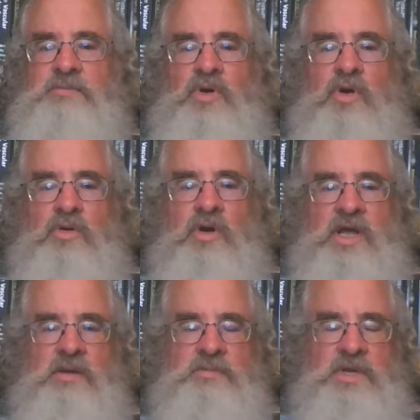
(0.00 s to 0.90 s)

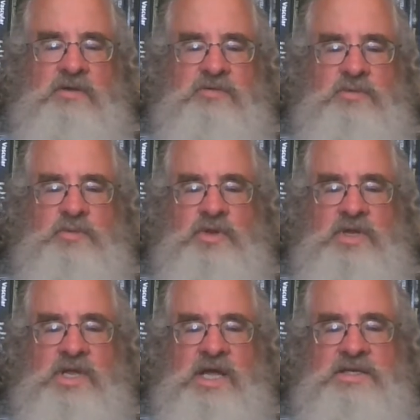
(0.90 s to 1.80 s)
program. None of them were the
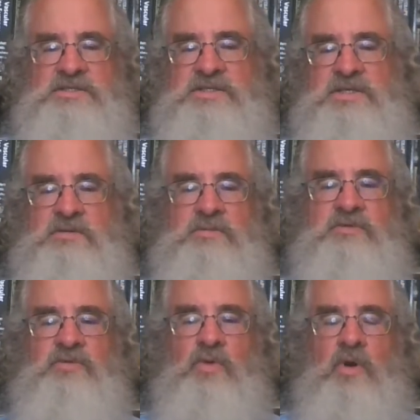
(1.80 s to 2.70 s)
case
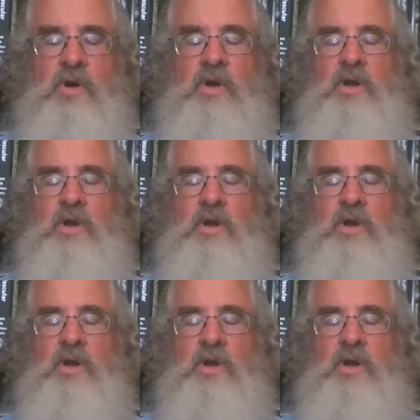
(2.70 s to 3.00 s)
before.